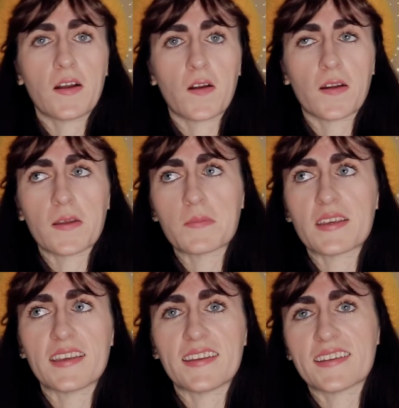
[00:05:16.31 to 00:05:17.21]

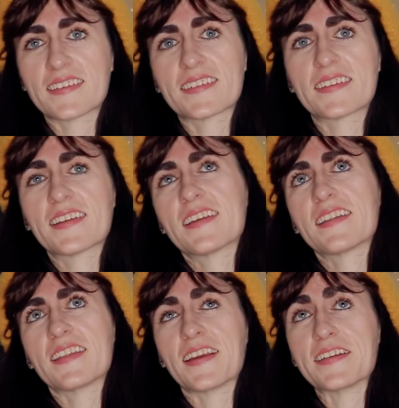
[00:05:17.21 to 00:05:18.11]
R.I.P.
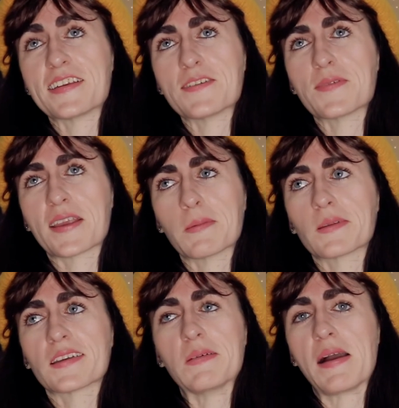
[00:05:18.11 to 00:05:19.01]
the the idea of being able
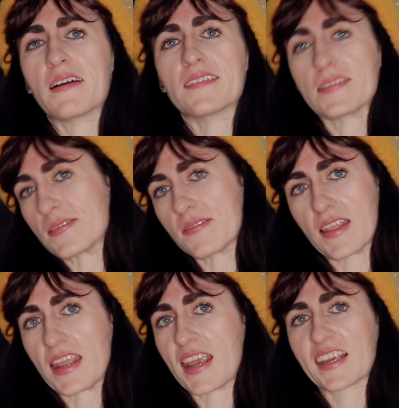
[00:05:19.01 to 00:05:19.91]
to go out
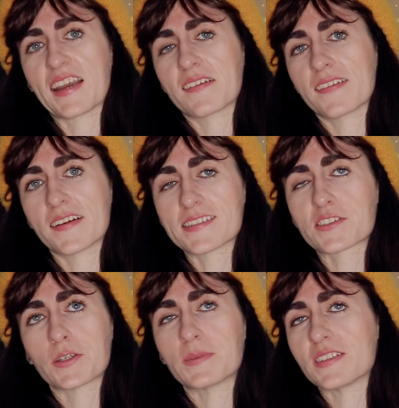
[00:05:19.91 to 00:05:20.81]
and hang out in large
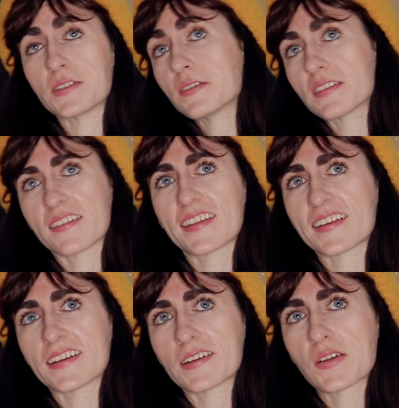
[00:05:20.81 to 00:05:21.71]
groups and do
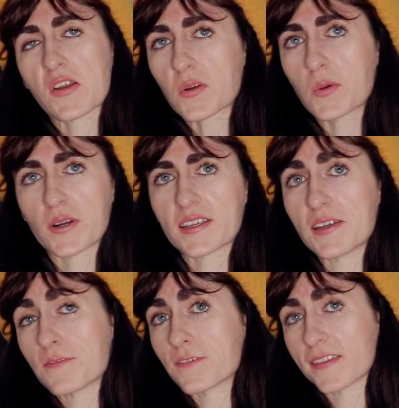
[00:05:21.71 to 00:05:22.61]
something quirky
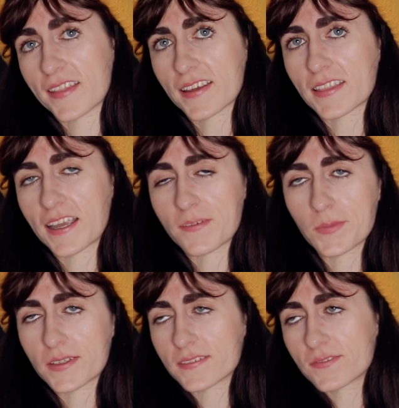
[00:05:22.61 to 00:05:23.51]
and fun like that, but